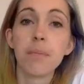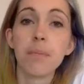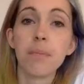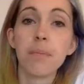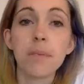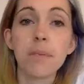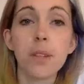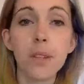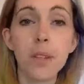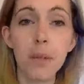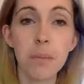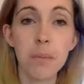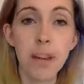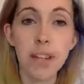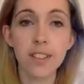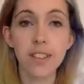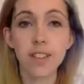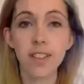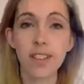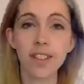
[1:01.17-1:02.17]
Not that it
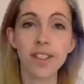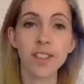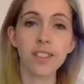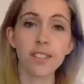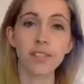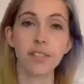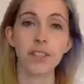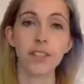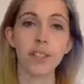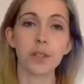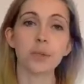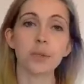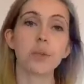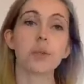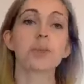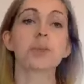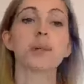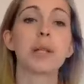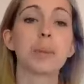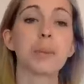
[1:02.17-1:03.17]
matters because this video
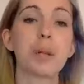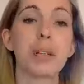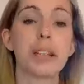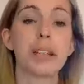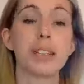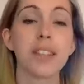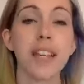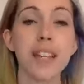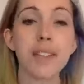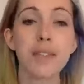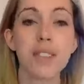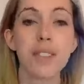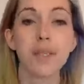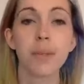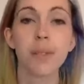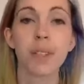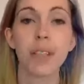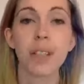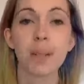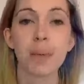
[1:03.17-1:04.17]
will be saved so
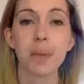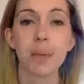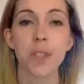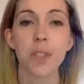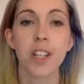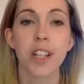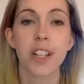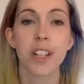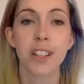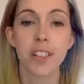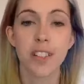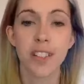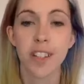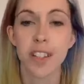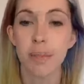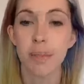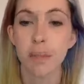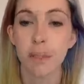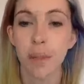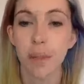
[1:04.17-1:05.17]
we can watch it another
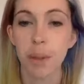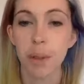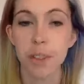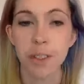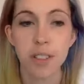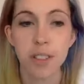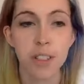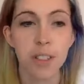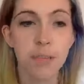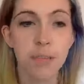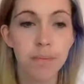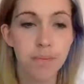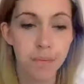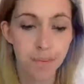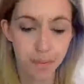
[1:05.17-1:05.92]
time if we want to.